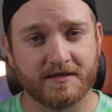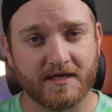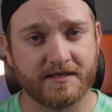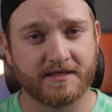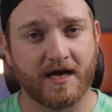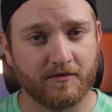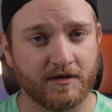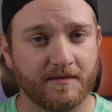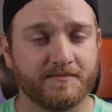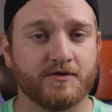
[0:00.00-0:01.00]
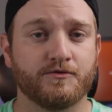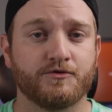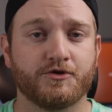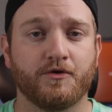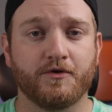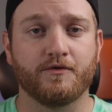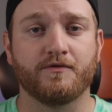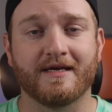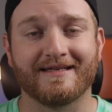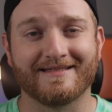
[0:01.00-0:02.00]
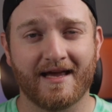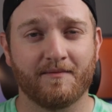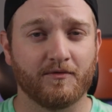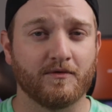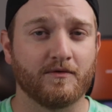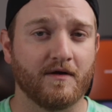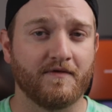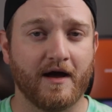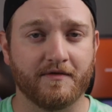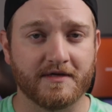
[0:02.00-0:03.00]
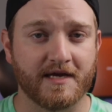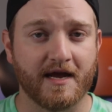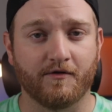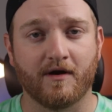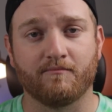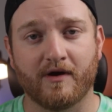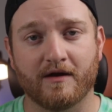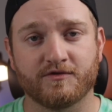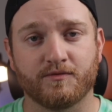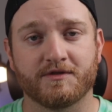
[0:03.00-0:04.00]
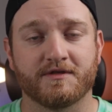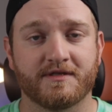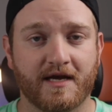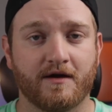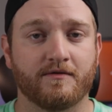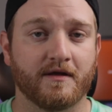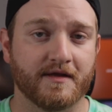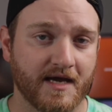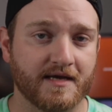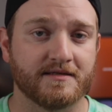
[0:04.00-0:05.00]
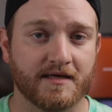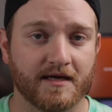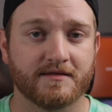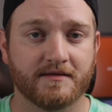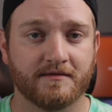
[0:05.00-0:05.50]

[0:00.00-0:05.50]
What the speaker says: is a sound clip to show you the example of how these Keychron brown switches sound on the K6.